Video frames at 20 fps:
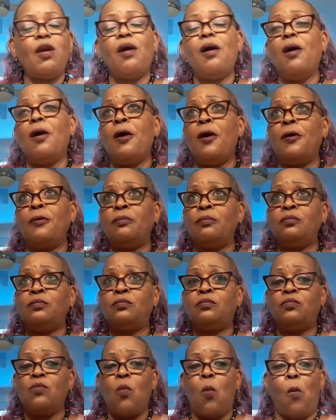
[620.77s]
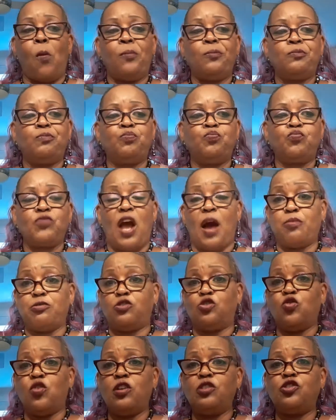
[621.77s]
I was
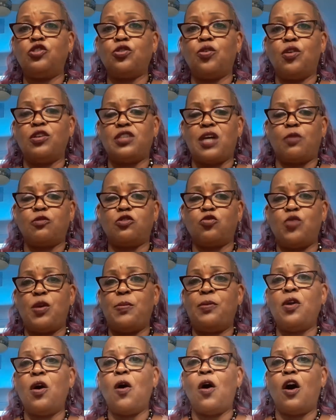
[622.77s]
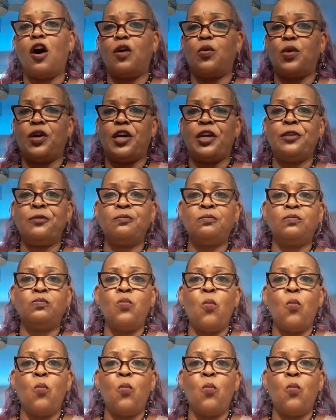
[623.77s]
doing chores. I was sweeping the hallway.